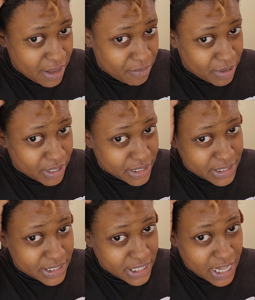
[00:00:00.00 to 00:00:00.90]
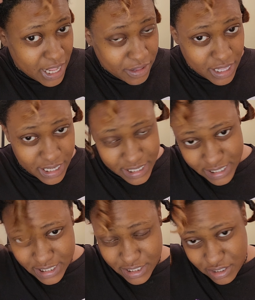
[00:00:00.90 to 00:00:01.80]
and we're going to see how
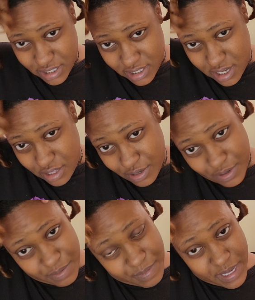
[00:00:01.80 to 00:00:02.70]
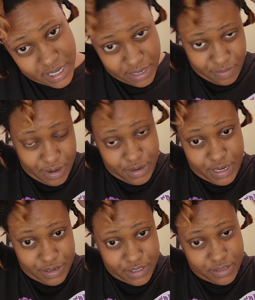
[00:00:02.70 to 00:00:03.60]
that is. There's another pin
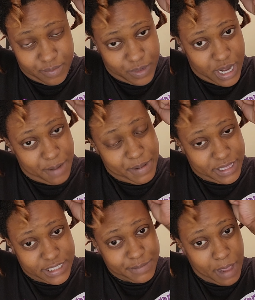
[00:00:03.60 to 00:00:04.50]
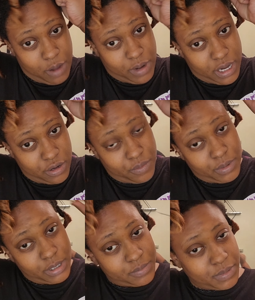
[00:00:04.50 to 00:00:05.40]
around here somewhere. I pin this back when
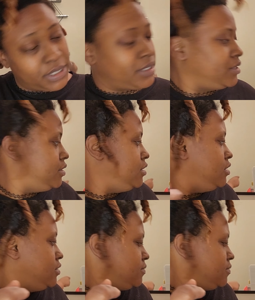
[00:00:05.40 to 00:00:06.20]
I go to work, but